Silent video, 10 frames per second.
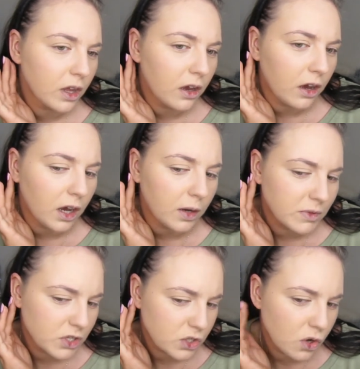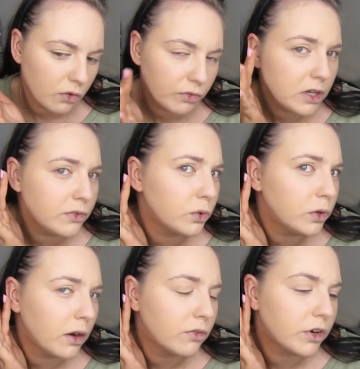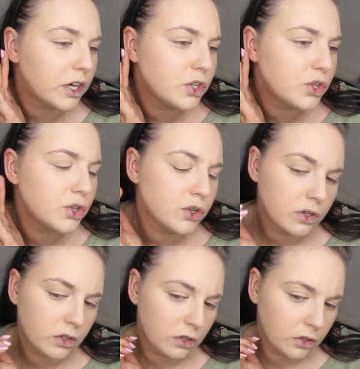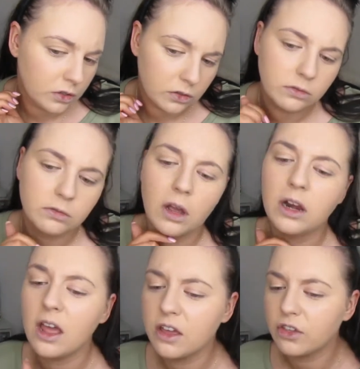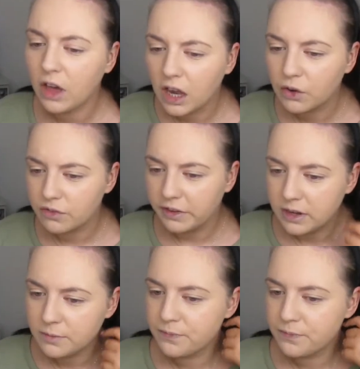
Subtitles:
It's not really full coverage. I like the colour of it,